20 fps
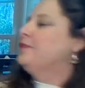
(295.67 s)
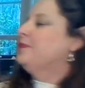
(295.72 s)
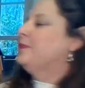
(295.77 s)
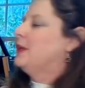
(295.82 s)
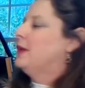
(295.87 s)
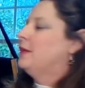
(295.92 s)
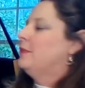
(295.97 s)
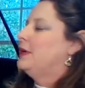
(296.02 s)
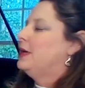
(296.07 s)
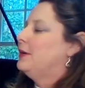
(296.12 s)

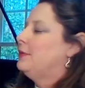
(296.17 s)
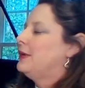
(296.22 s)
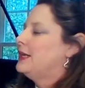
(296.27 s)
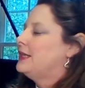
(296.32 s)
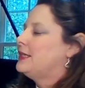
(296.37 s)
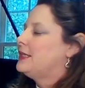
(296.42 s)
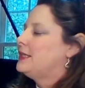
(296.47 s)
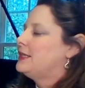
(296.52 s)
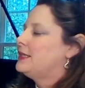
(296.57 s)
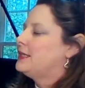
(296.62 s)
I'm going to erase
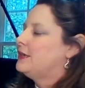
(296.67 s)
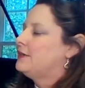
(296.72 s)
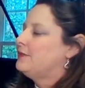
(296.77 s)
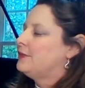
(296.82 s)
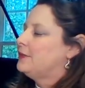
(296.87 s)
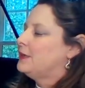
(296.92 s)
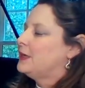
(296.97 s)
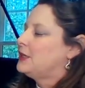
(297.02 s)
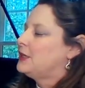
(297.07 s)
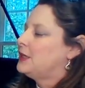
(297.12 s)
this
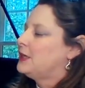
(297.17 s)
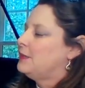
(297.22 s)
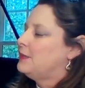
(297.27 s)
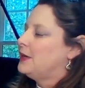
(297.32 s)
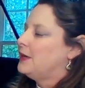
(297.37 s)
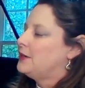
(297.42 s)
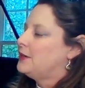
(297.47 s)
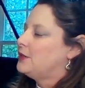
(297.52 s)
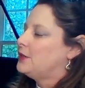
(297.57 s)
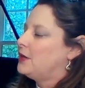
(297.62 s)
information about
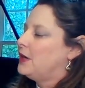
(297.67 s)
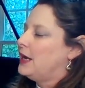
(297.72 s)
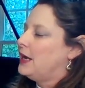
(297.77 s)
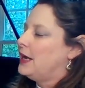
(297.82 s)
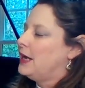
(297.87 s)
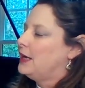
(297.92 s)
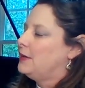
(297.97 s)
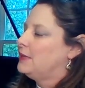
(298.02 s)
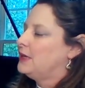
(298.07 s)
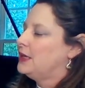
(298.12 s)
the
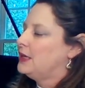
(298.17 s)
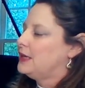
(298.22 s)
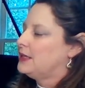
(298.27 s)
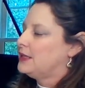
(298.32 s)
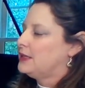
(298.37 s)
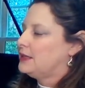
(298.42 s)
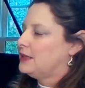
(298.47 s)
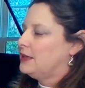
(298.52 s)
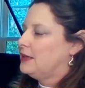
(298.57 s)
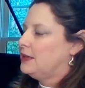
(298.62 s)
triad because
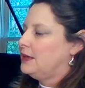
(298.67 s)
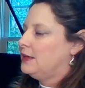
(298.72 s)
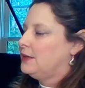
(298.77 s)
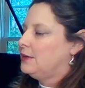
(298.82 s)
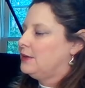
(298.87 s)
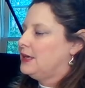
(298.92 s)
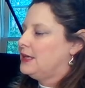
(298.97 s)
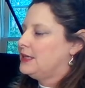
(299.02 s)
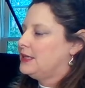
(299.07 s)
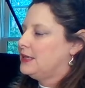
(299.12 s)

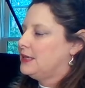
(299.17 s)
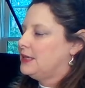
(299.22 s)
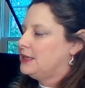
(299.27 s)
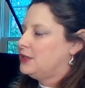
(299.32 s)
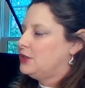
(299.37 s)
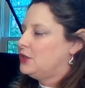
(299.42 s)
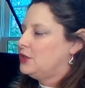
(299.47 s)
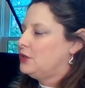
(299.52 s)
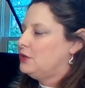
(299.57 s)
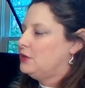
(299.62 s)
otherwise it gets
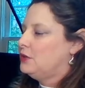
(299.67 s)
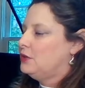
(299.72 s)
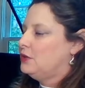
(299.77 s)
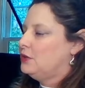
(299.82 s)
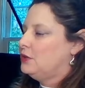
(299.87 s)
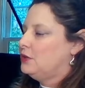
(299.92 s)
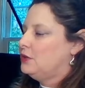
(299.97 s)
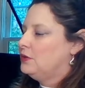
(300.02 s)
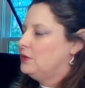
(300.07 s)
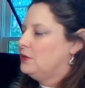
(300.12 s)

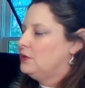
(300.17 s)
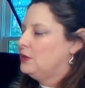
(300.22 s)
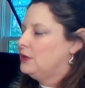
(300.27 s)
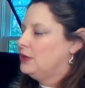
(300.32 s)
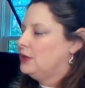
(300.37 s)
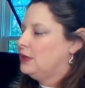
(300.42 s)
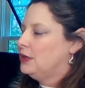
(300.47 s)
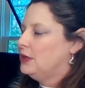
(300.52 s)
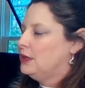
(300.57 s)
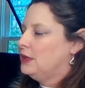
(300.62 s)
too
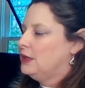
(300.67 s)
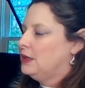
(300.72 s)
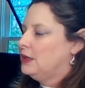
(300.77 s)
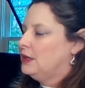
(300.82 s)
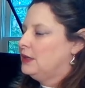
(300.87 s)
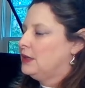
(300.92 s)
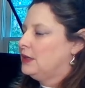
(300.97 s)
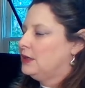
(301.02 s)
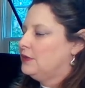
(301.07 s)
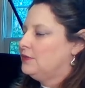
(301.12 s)

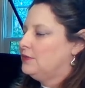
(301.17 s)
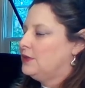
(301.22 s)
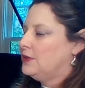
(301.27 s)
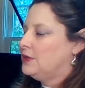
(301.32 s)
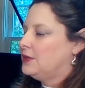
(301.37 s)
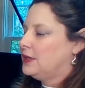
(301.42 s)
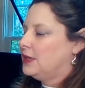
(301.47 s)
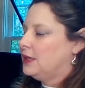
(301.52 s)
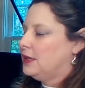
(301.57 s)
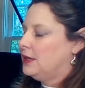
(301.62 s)

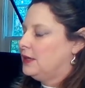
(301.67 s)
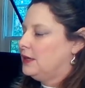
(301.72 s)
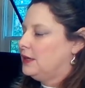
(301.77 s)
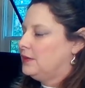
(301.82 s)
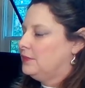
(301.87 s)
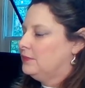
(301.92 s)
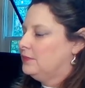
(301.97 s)
confusing here.